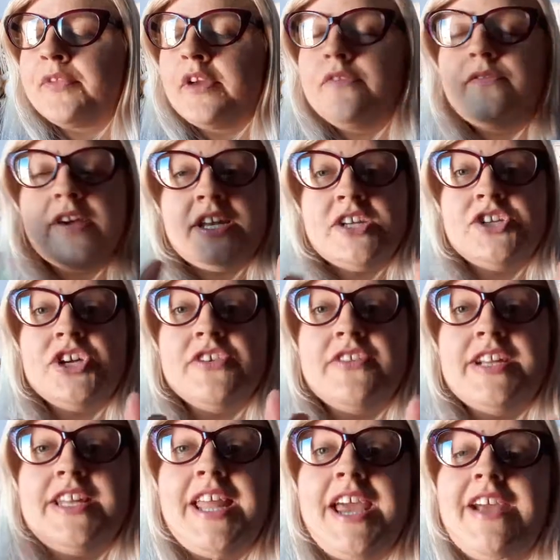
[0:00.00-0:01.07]
furniture
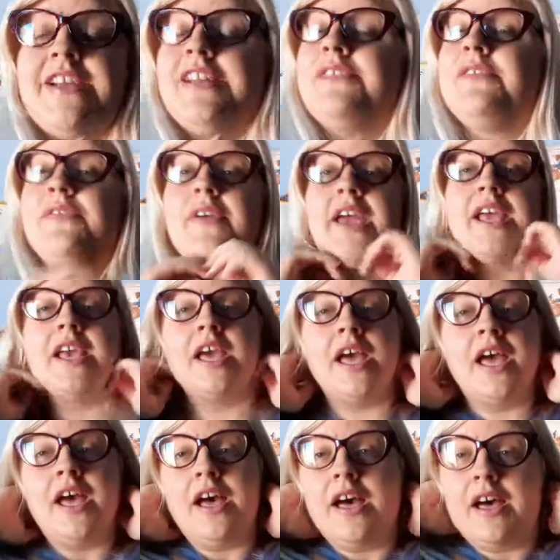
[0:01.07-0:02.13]
in there and everything.
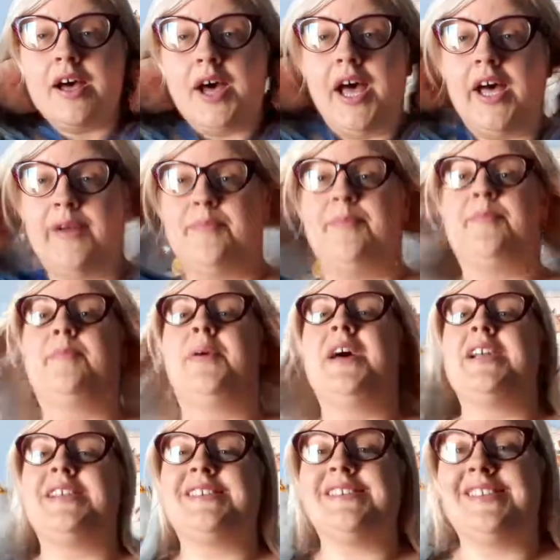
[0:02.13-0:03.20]

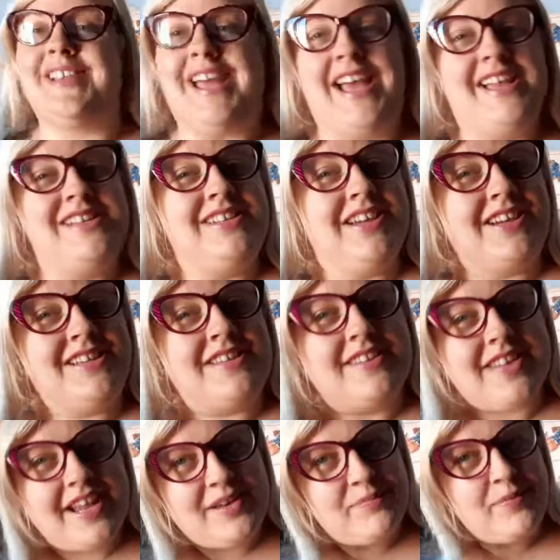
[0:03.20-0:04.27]
But as I
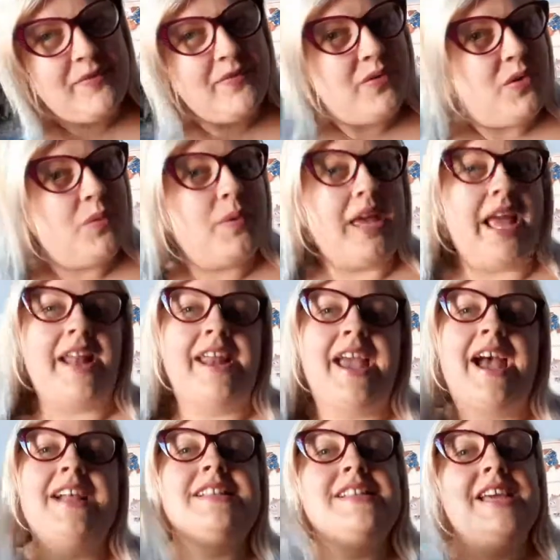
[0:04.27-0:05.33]
said before, we only
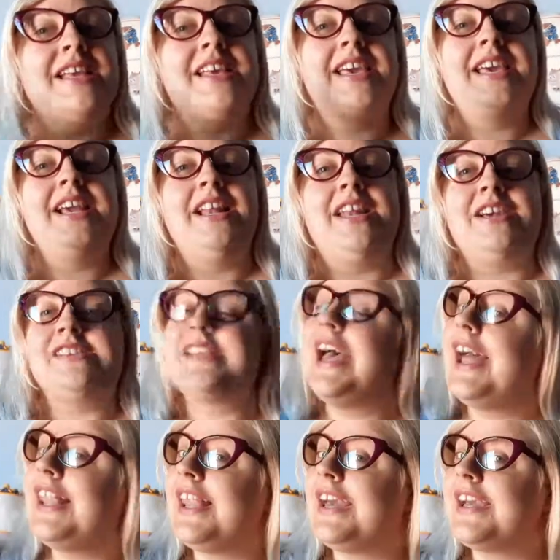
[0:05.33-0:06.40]
had 10 kilos
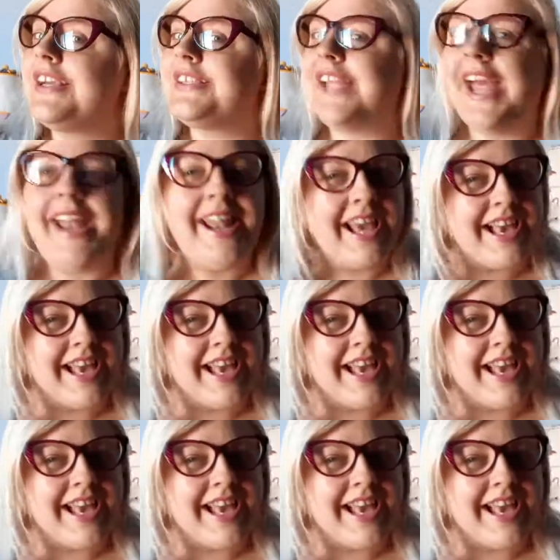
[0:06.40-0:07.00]
hand luggage and I